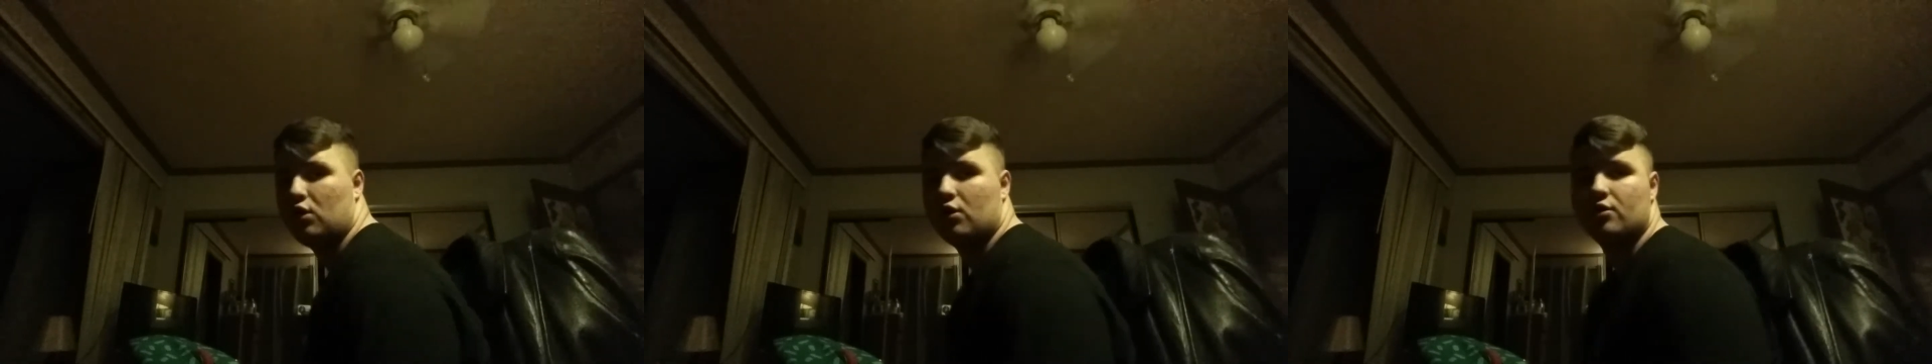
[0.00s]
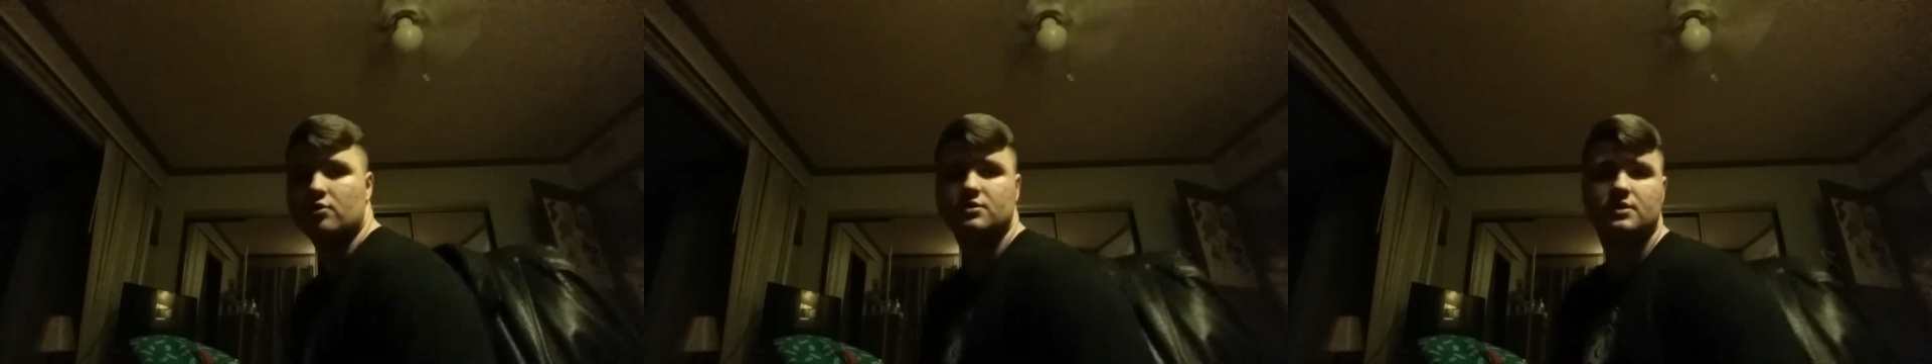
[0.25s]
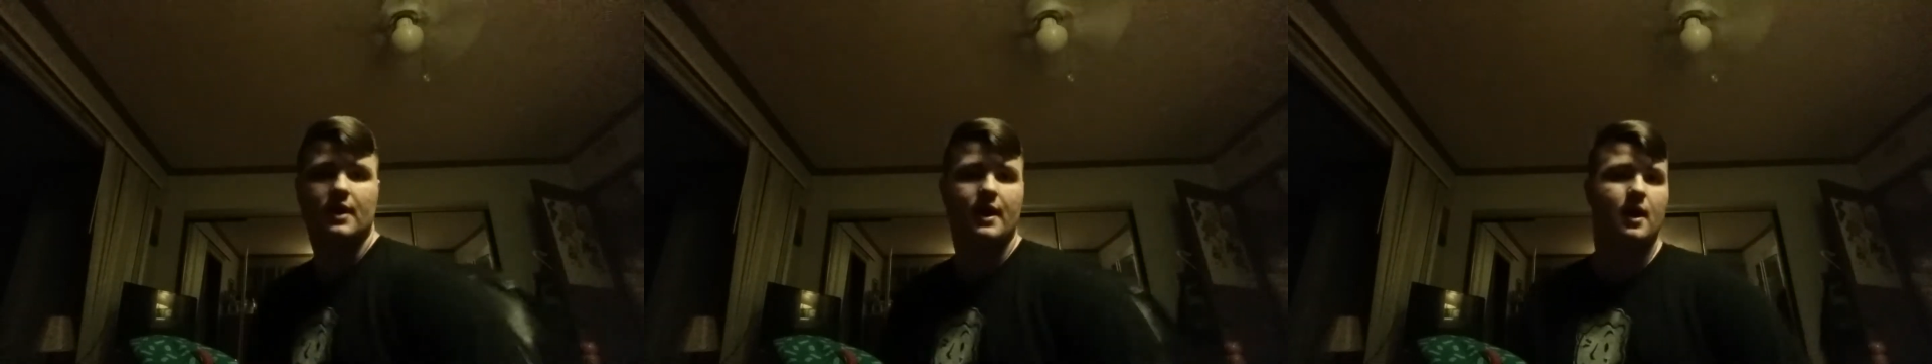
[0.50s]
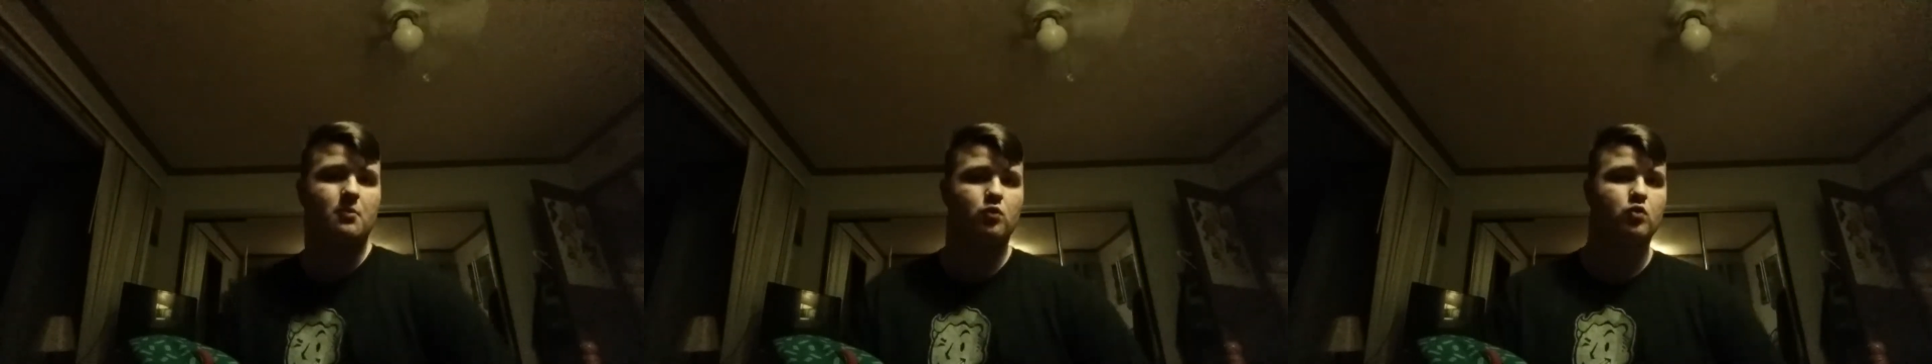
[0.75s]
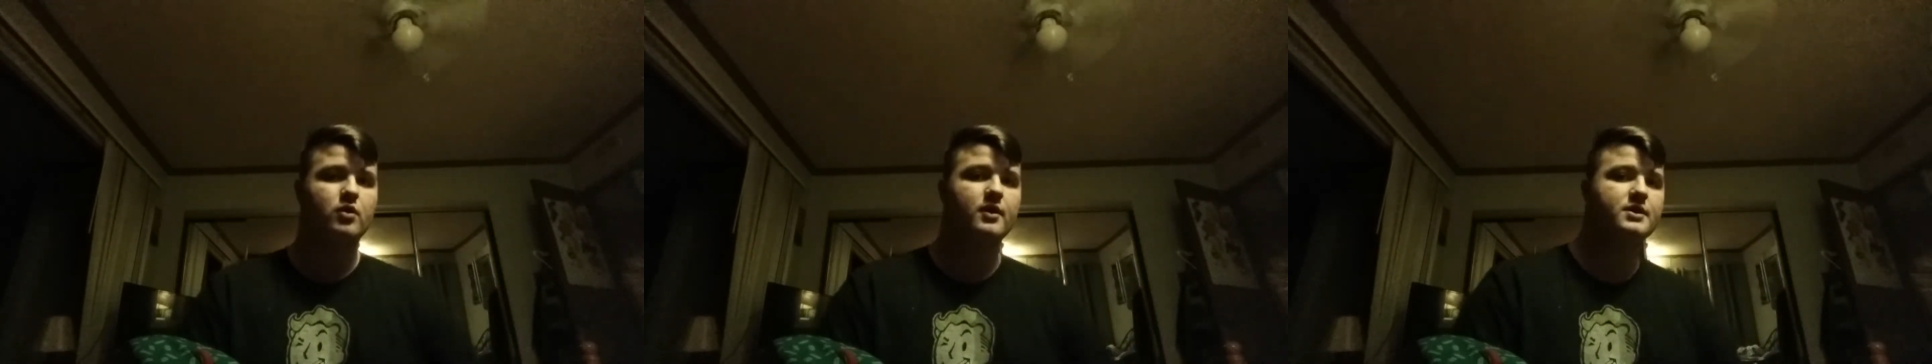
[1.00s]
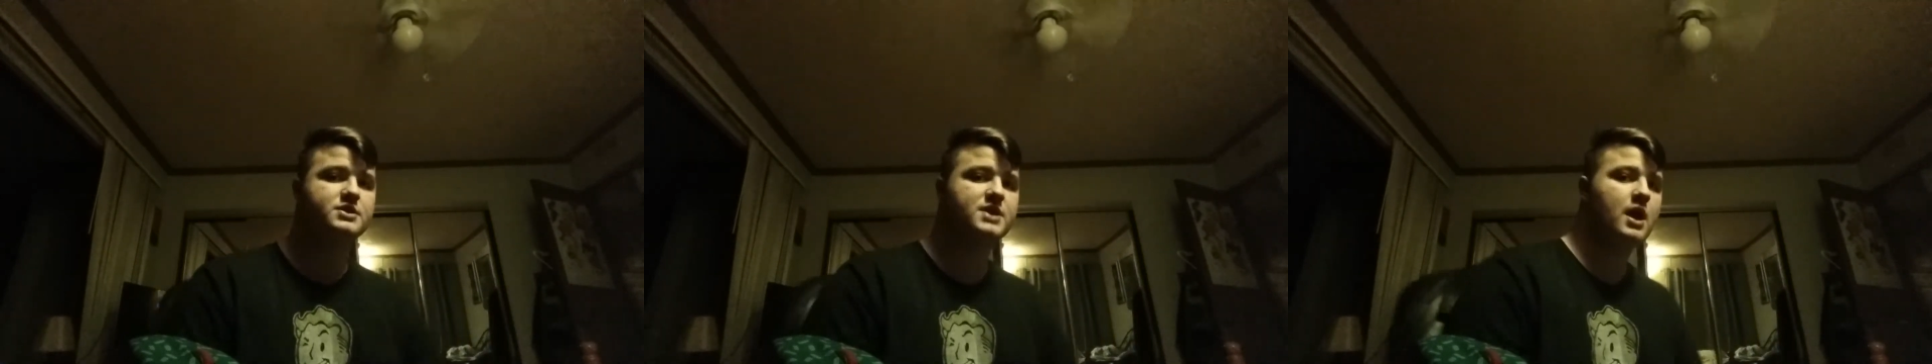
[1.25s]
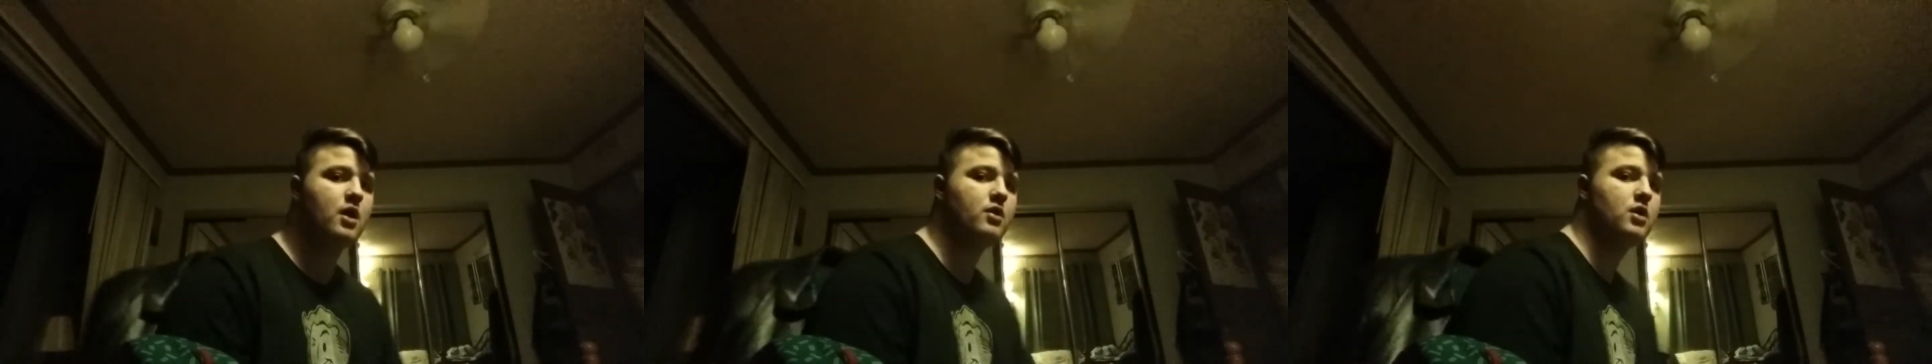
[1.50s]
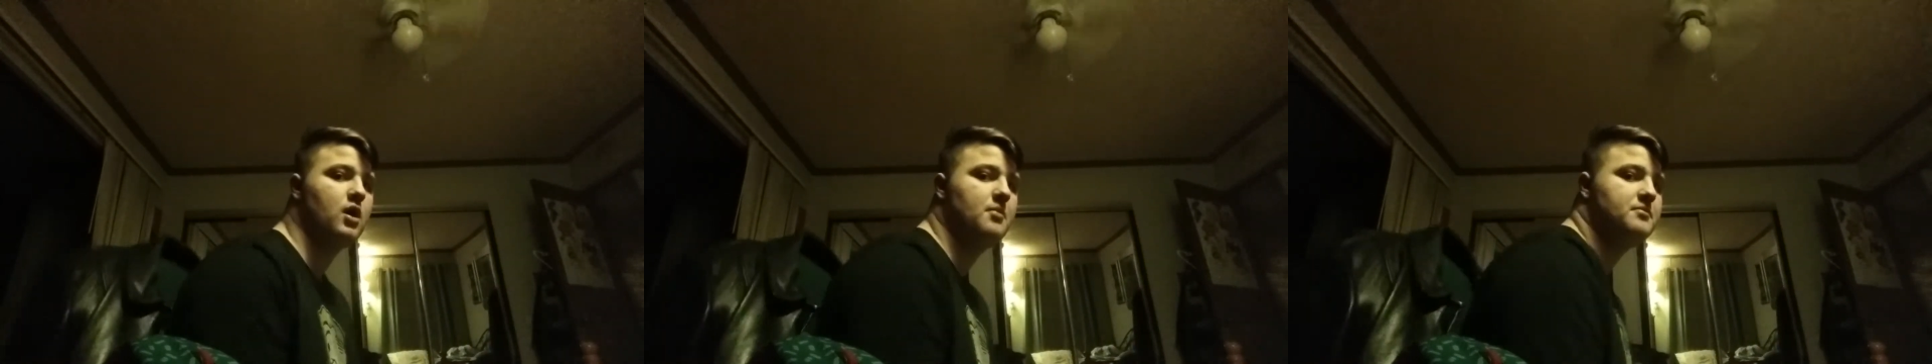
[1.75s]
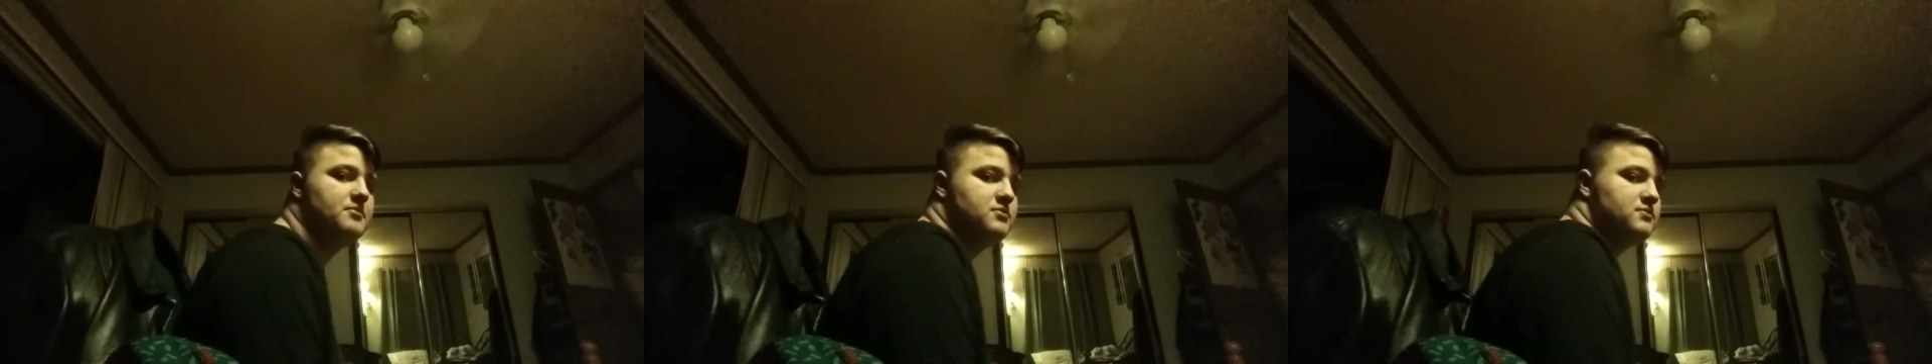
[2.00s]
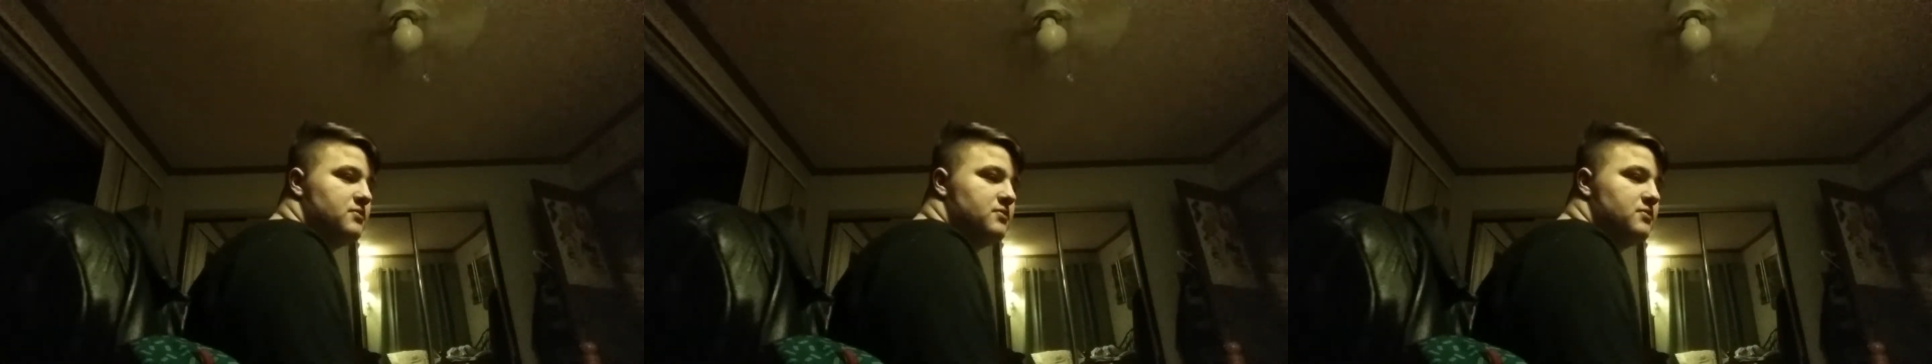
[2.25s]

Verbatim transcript: on the news today. I'm really scared. Um,